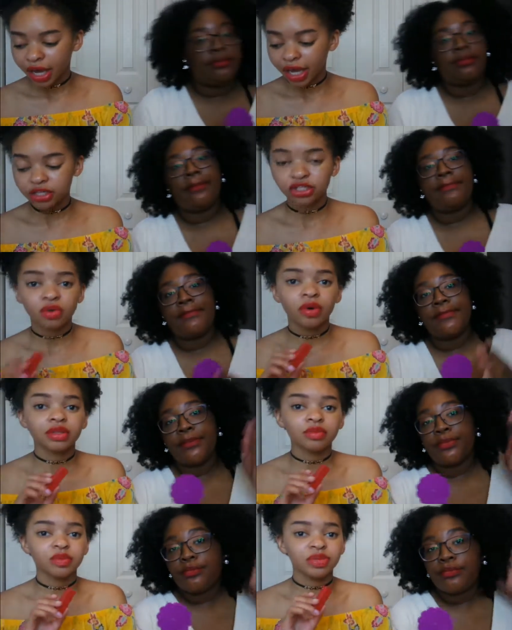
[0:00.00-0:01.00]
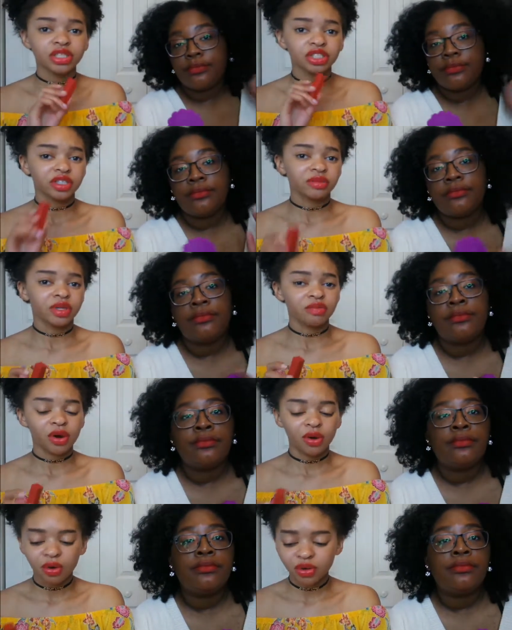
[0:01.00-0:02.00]
Speaker 1: and you don't want them to be
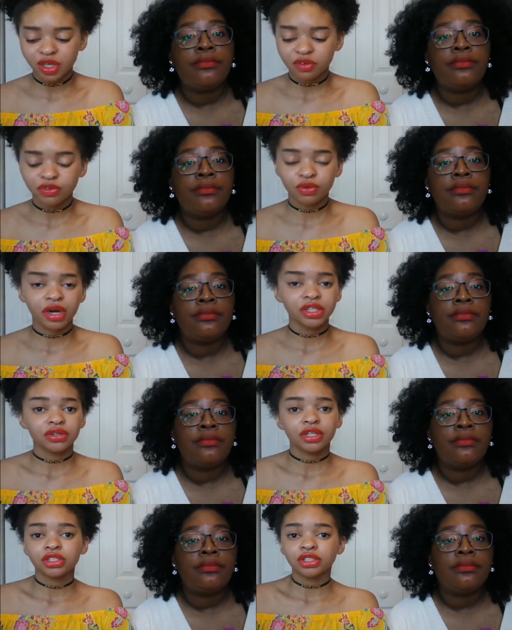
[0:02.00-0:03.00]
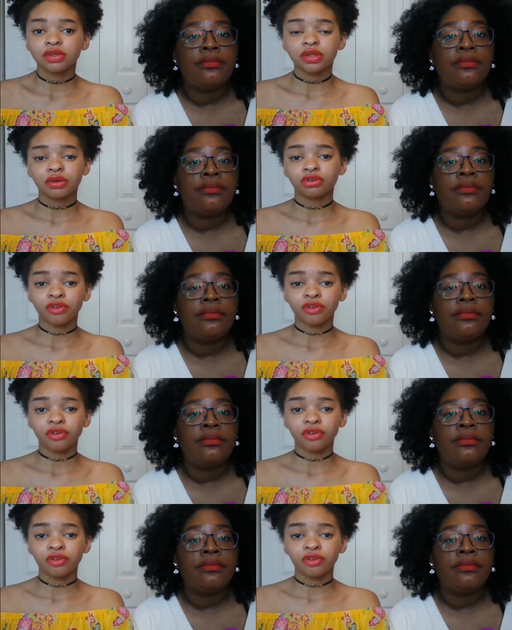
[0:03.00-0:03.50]
extremely bold, if you wanted to, you could just do a little